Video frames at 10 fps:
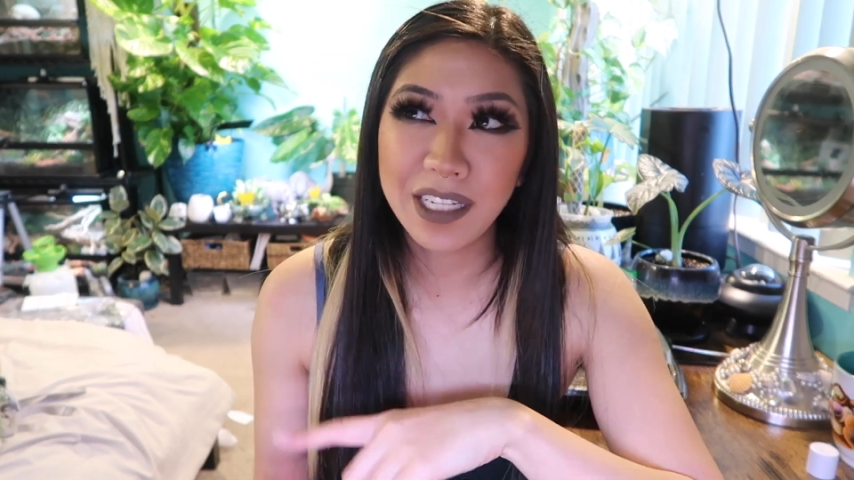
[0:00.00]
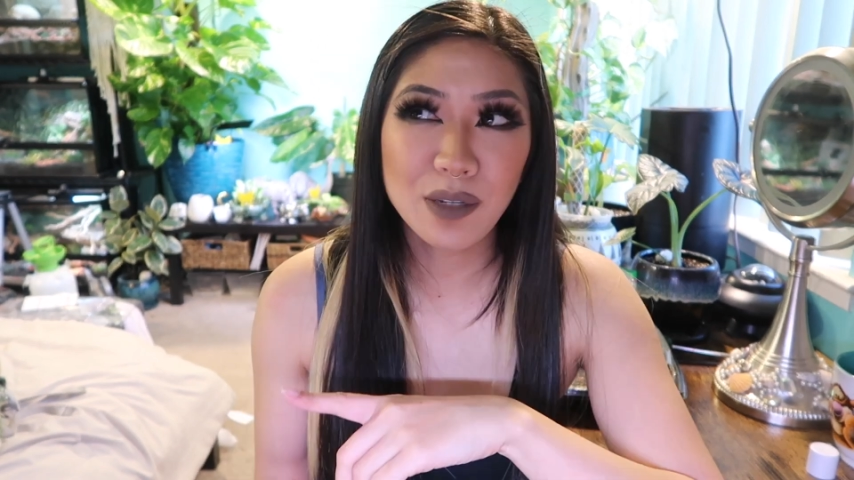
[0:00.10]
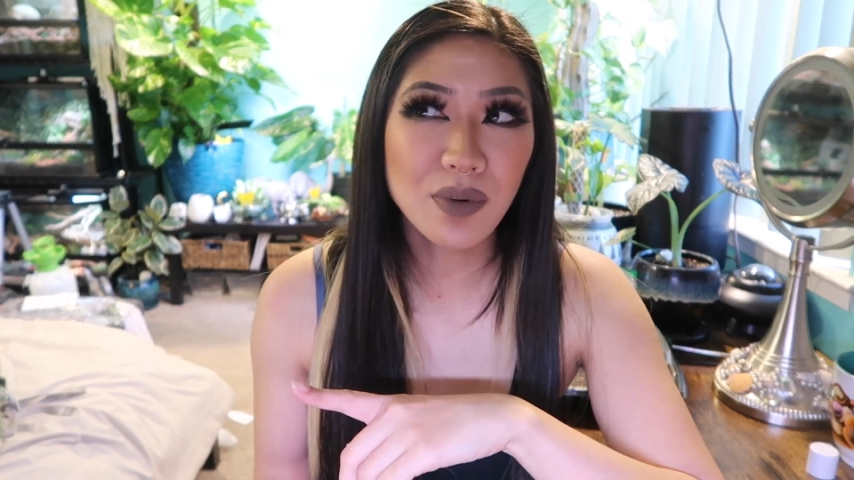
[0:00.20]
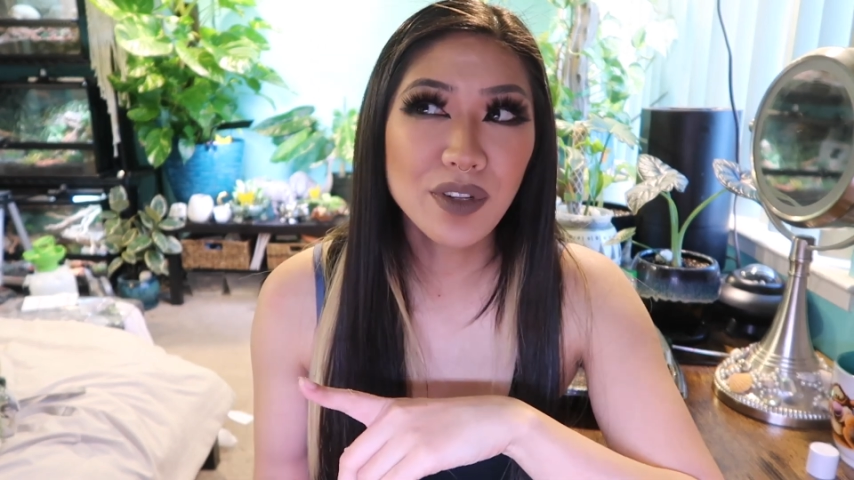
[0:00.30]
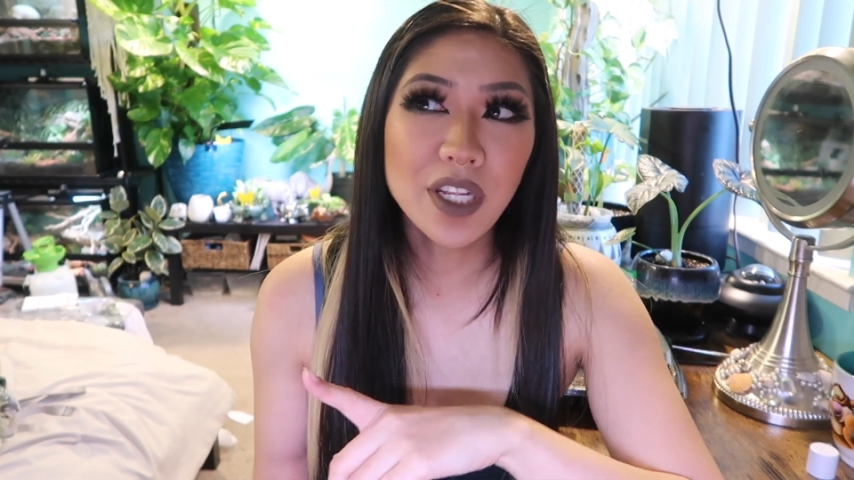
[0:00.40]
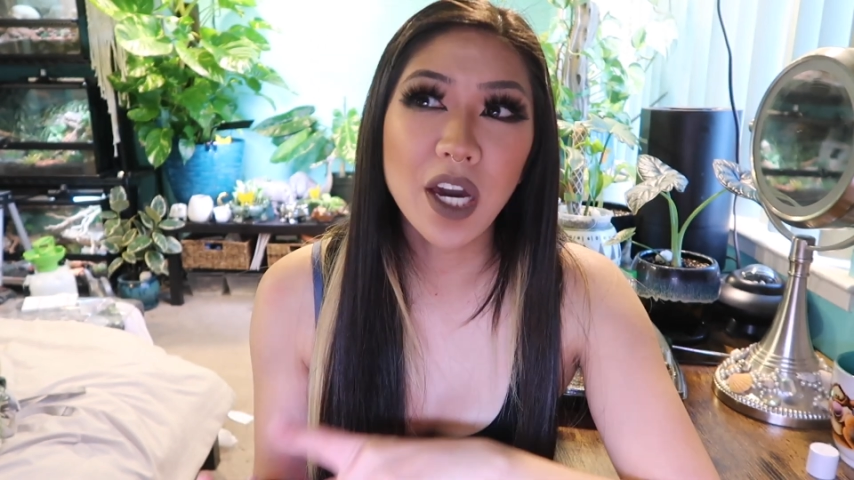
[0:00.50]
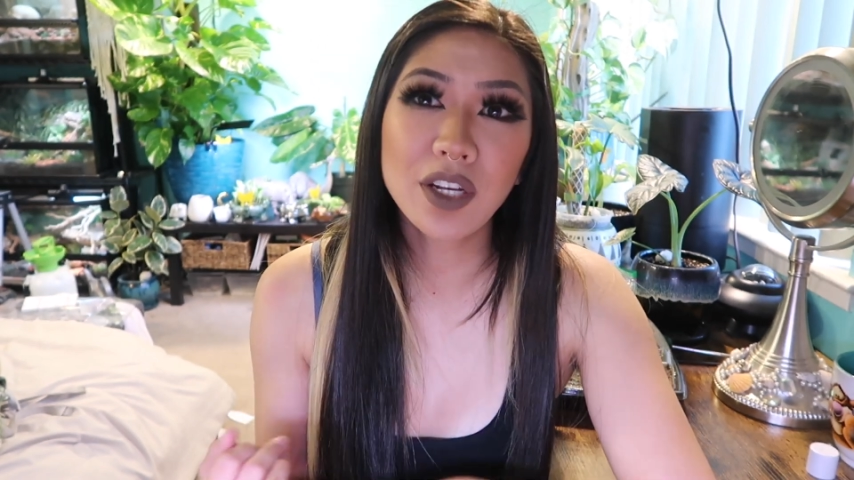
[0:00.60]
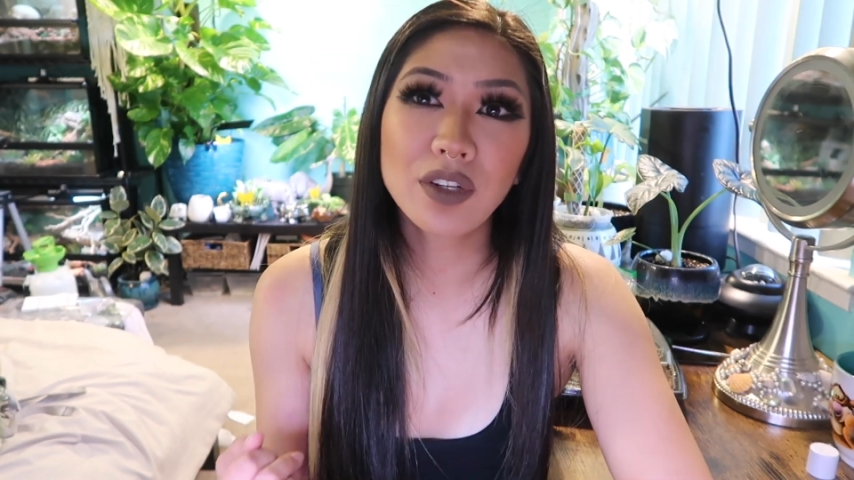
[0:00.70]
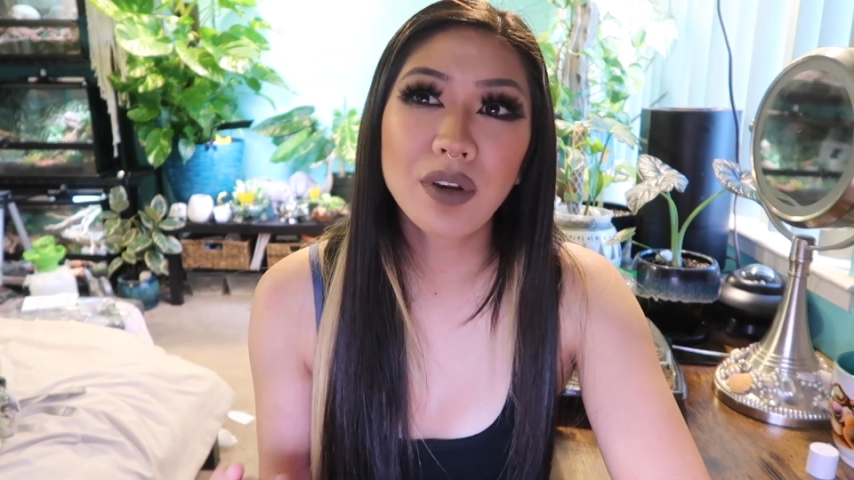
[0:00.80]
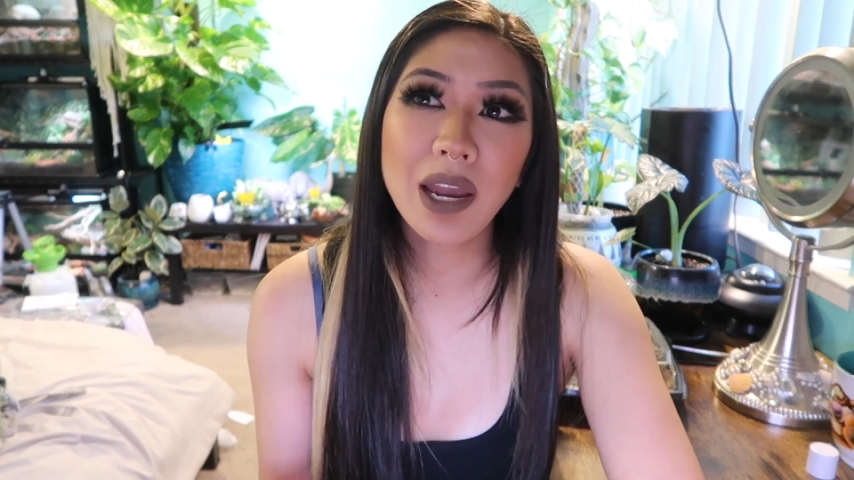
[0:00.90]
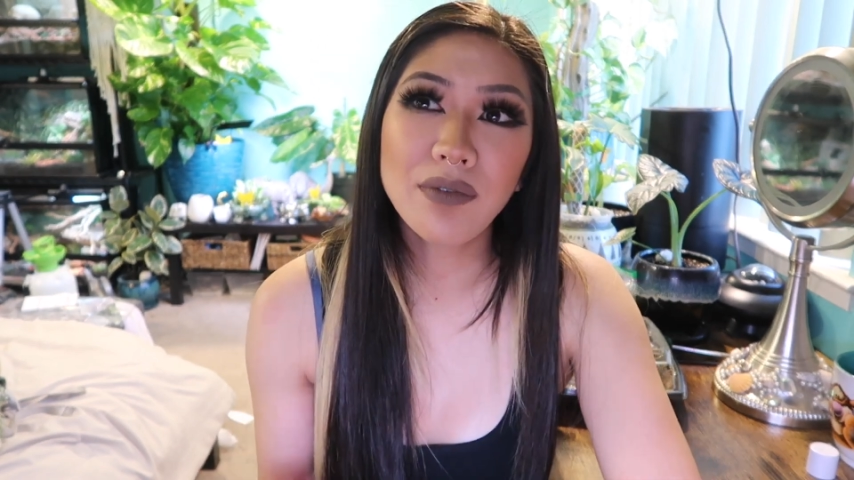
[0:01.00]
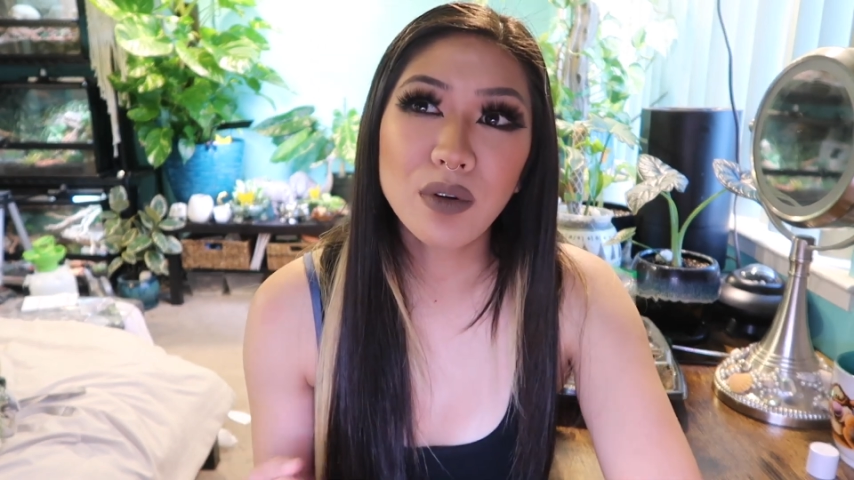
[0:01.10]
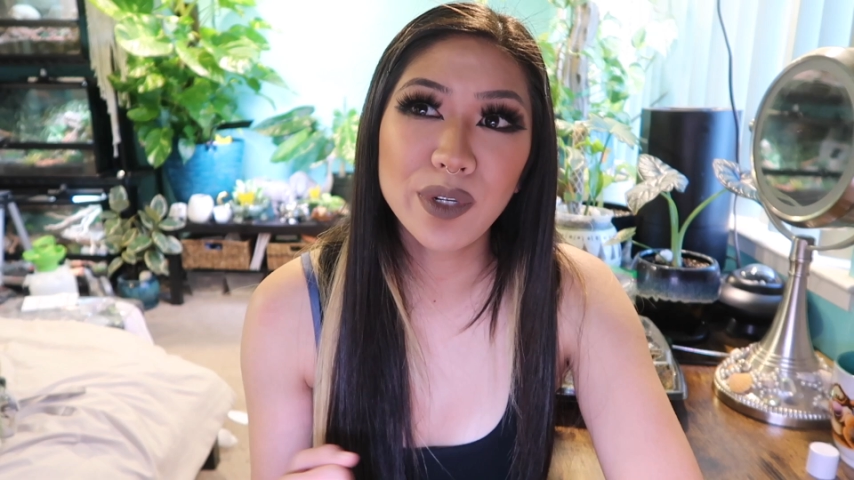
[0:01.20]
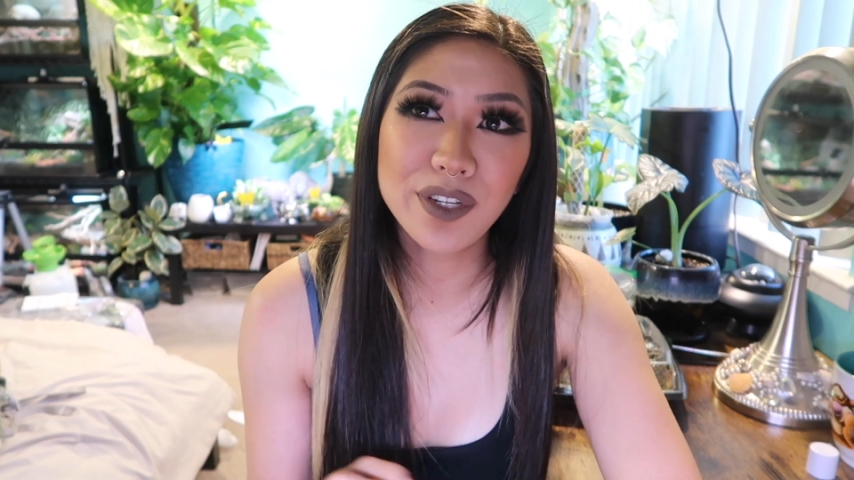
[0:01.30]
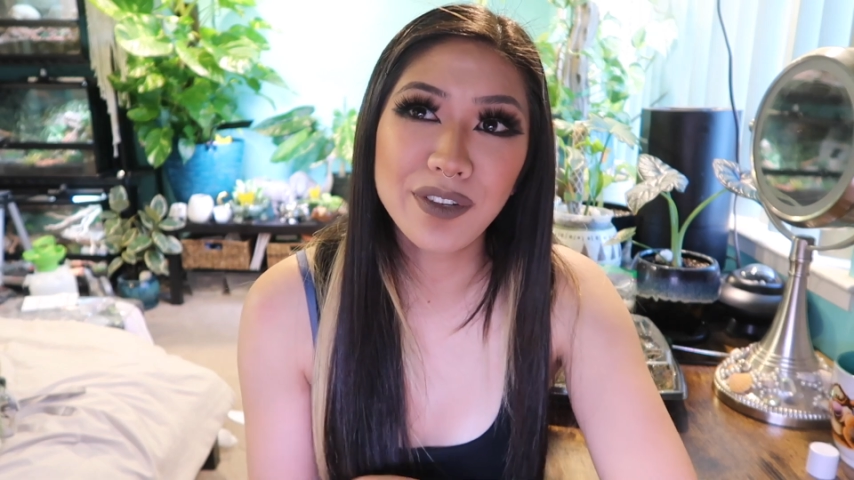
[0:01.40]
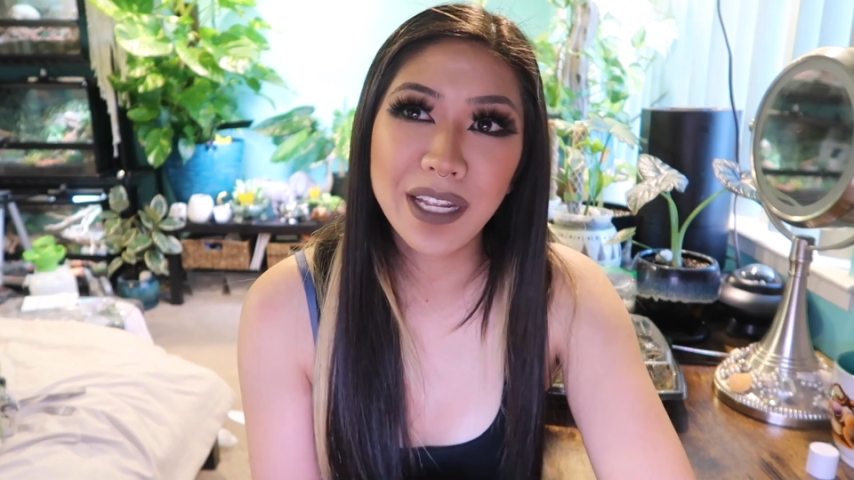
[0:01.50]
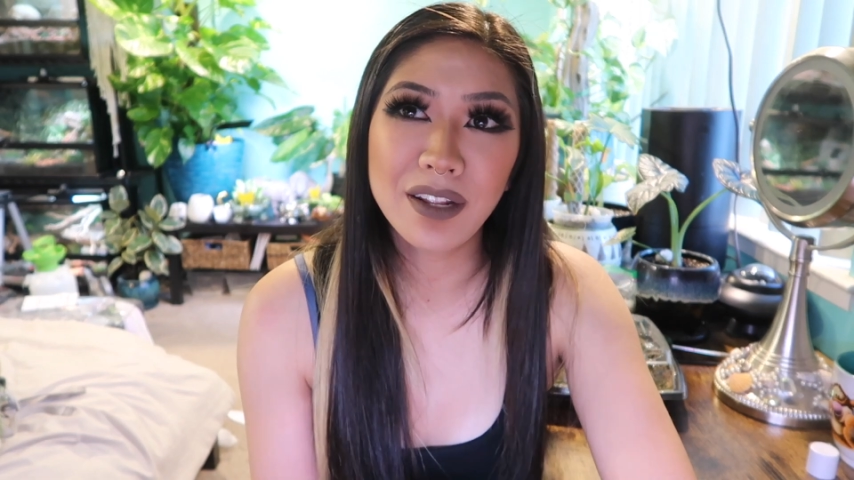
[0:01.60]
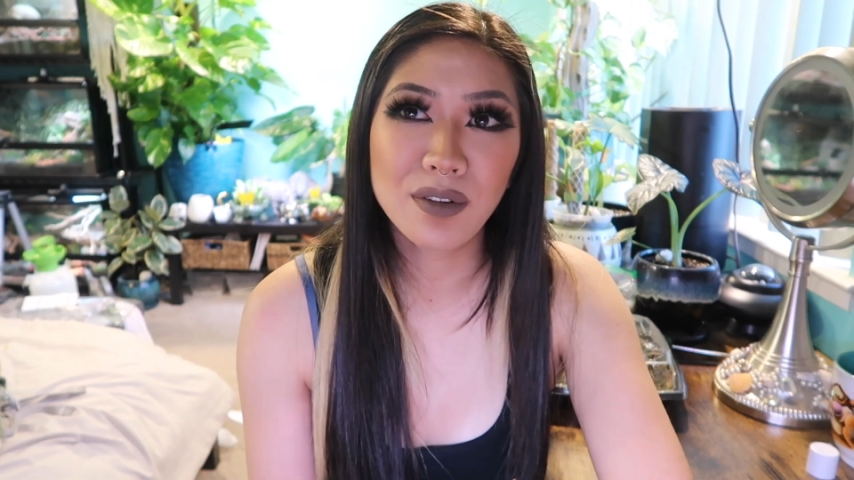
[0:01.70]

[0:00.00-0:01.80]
I suppose the under gravel would do that